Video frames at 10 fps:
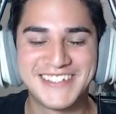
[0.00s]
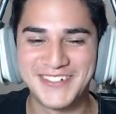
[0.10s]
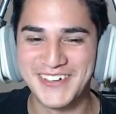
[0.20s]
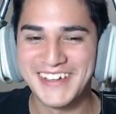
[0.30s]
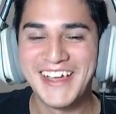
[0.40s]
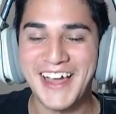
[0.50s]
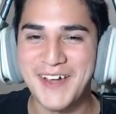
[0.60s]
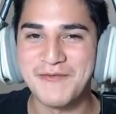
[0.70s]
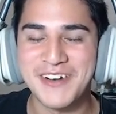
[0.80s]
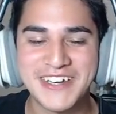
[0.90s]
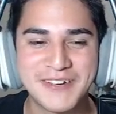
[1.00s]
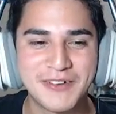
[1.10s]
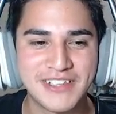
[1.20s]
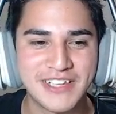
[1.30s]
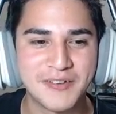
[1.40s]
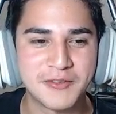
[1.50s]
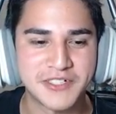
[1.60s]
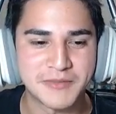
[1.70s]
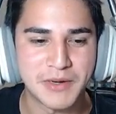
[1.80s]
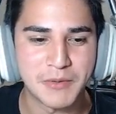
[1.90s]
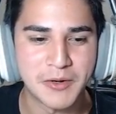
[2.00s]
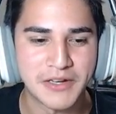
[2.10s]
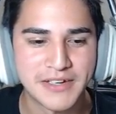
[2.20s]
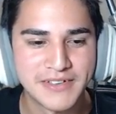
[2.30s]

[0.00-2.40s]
Re I'm running relinquish, my boy.